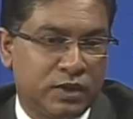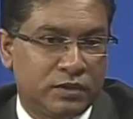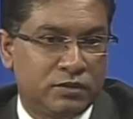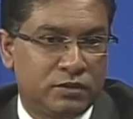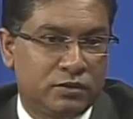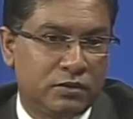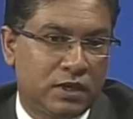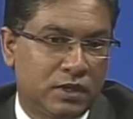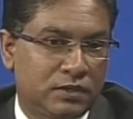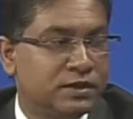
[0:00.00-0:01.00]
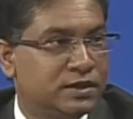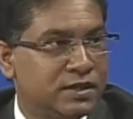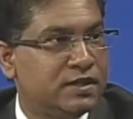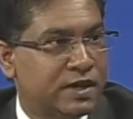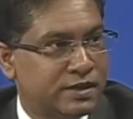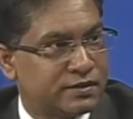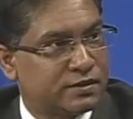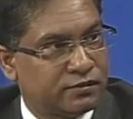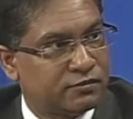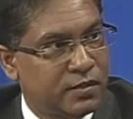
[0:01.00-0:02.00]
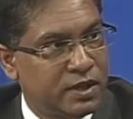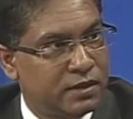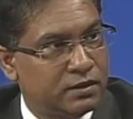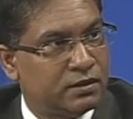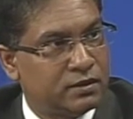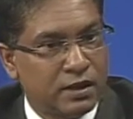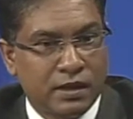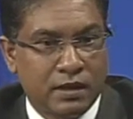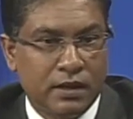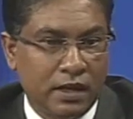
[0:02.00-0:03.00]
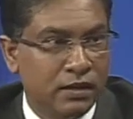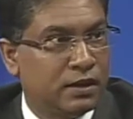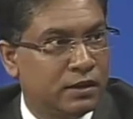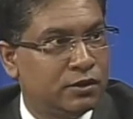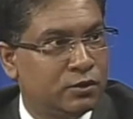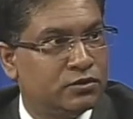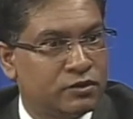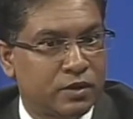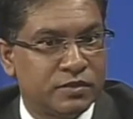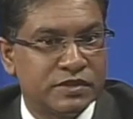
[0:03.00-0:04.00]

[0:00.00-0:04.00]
30 years of being in the doldrums.